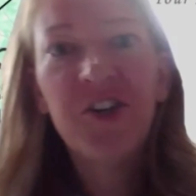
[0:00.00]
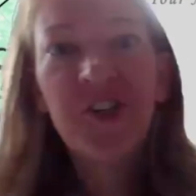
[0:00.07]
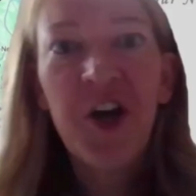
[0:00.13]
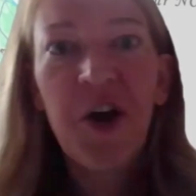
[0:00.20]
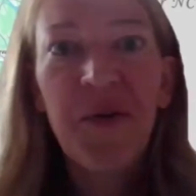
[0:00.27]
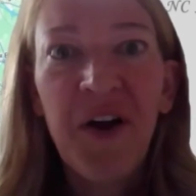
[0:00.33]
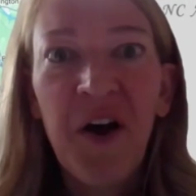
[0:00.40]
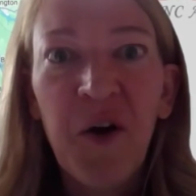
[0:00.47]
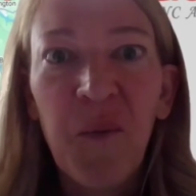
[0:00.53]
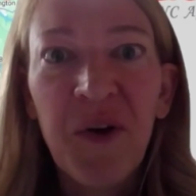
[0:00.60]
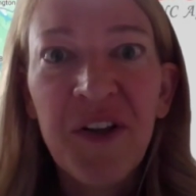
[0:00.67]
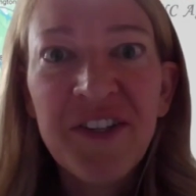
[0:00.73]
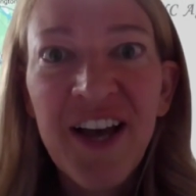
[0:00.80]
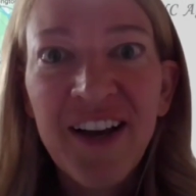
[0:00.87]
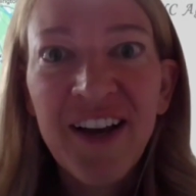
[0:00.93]
to show it. Hold on
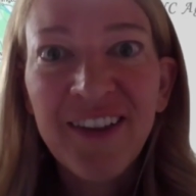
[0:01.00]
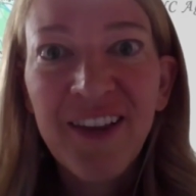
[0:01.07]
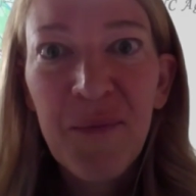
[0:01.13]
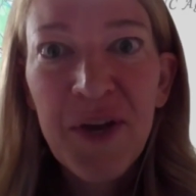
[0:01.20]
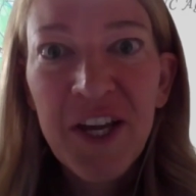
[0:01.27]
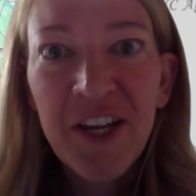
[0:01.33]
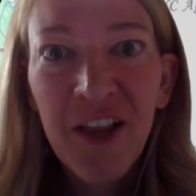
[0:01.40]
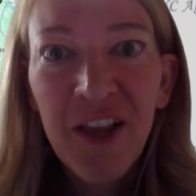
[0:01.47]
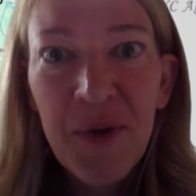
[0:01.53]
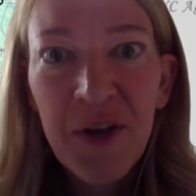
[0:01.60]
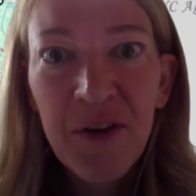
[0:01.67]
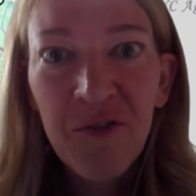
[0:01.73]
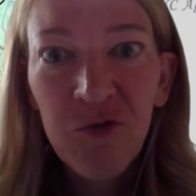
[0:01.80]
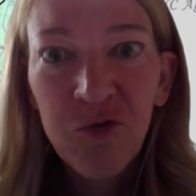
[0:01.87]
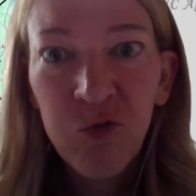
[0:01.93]
one second. Let me
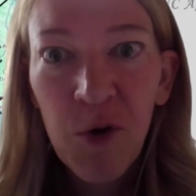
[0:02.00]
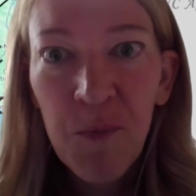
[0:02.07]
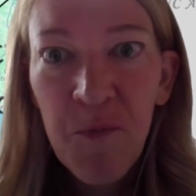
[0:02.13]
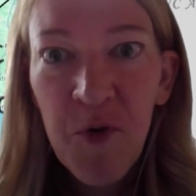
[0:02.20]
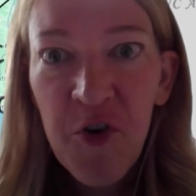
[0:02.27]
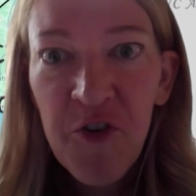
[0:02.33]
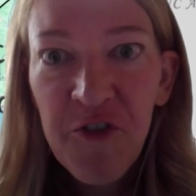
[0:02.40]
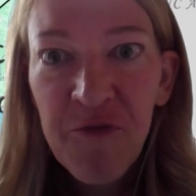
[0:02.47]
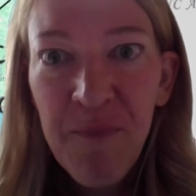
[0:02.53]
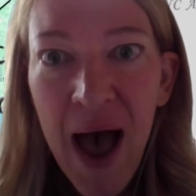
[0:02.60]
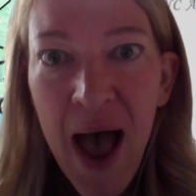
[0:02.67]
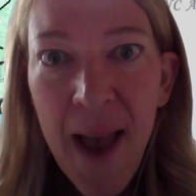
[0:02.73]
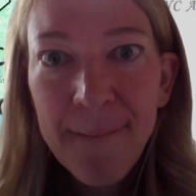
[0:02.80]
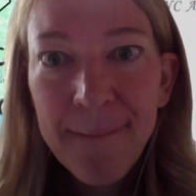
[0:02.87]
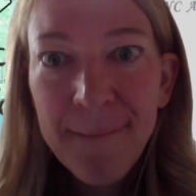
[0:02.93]
remove
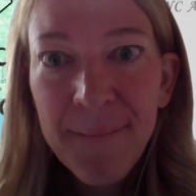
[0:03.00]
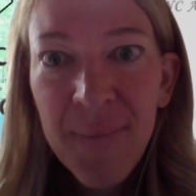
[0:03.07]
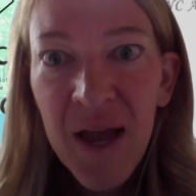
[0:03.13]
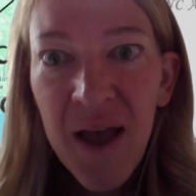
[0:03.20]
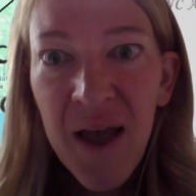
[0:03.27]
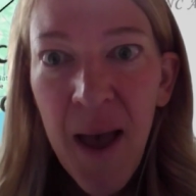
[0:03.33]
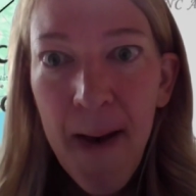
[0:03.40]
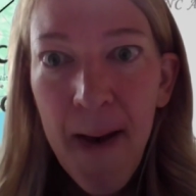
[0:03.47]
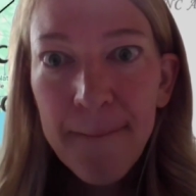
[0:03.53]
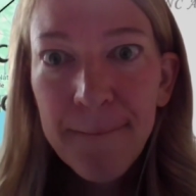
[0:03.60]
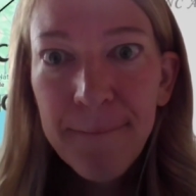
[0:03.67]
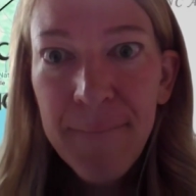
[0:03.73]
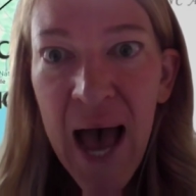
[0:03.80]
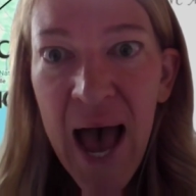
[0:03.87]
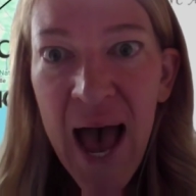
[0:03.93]
my
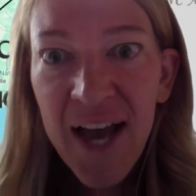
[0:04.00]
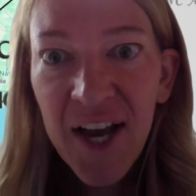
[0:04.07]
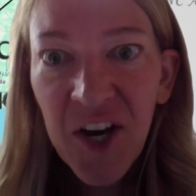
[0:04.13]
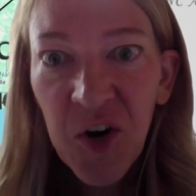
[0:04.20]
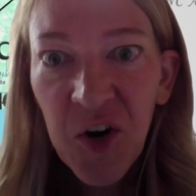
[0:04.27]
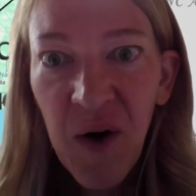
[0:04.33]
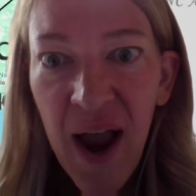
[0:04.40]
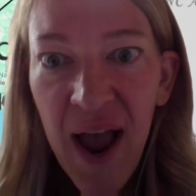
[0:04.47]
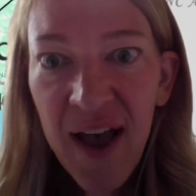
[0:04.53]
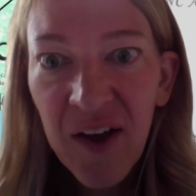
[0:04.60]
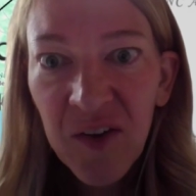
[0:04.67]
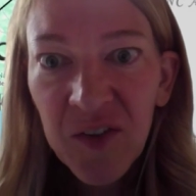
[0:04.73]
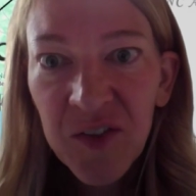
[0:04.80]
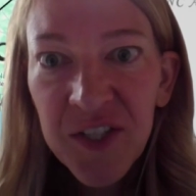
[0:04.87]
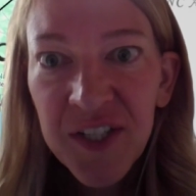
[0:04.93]

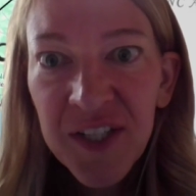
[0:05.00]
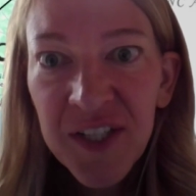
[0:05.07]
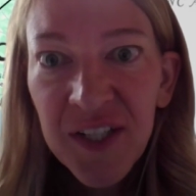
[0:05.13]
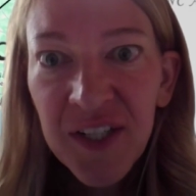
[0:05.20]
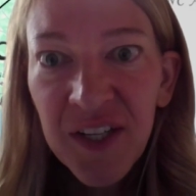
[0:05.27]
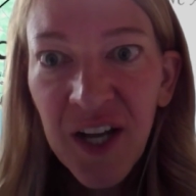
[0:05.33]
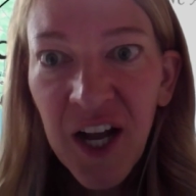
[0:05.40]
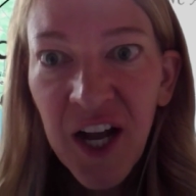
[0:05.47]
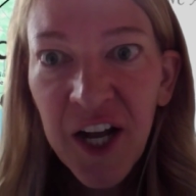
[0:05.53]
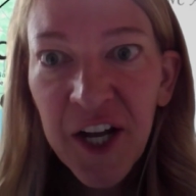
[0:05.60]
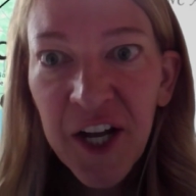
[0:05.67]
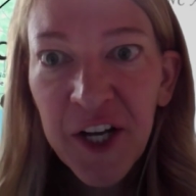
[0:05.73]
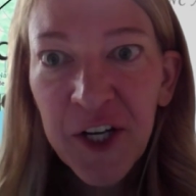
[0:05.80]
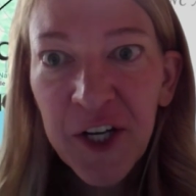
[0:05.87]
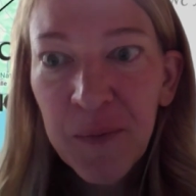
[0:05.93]
background
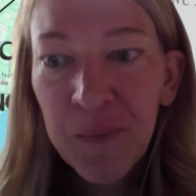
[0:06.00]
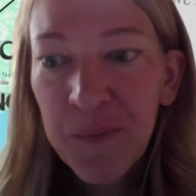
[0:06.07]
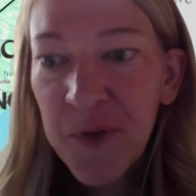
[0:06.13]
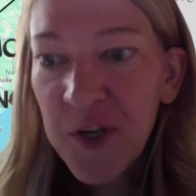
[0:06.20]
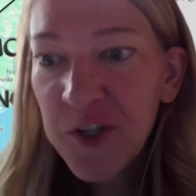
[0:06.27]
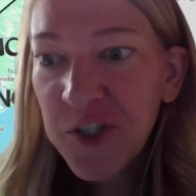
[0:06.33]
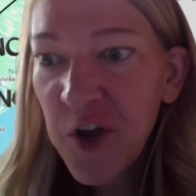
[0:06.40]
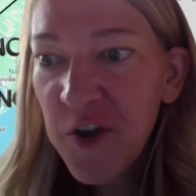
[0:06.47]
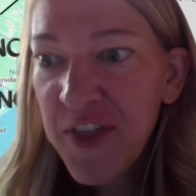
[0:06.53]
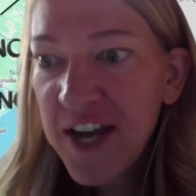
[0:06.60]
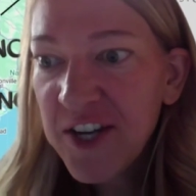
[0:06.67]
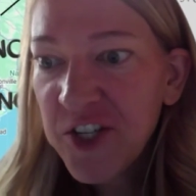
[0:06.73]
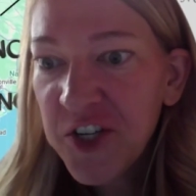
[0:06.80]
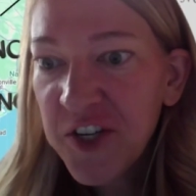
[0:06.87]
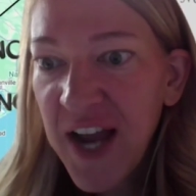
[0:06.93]
so
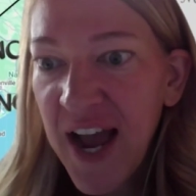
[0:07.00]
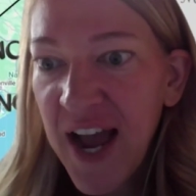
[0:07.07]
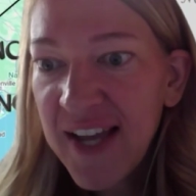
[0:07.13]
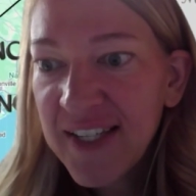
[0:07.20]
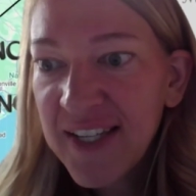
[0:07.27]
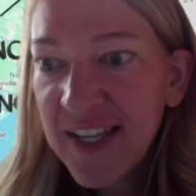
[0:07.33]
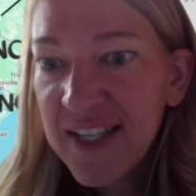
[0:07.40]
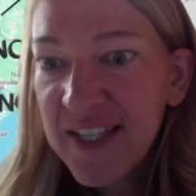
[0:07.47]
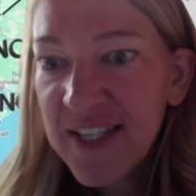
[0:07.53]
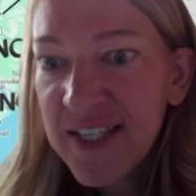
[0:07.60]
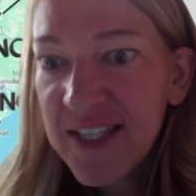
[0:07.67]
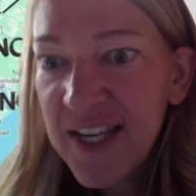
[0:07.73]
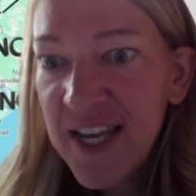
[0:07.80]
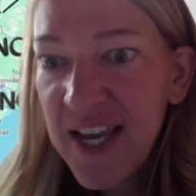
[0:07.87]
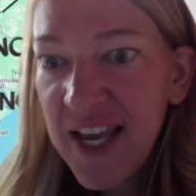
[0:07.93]
that you guys can
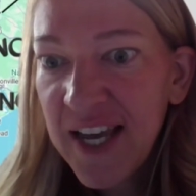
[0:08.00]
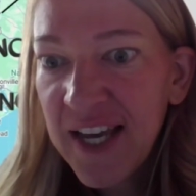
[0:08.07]
see